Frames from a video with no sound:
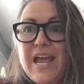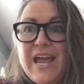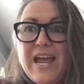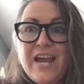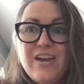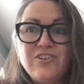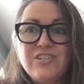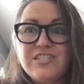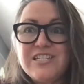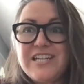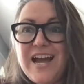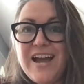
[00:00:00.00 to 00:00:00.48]

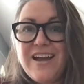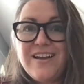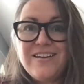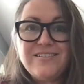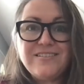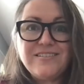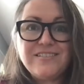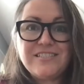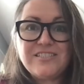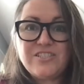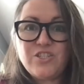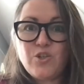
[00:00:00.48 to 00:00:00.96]

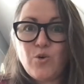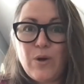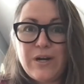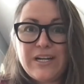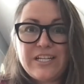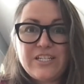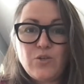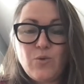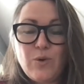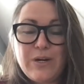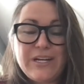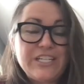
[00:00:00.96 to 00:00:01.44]
hairstyles
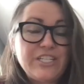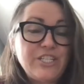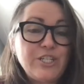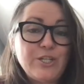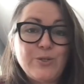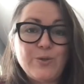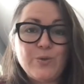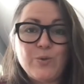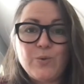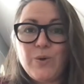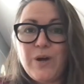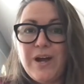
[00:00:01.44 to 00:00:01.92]

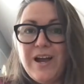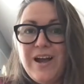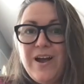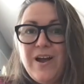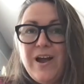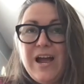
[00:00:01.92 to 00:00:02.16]
2022.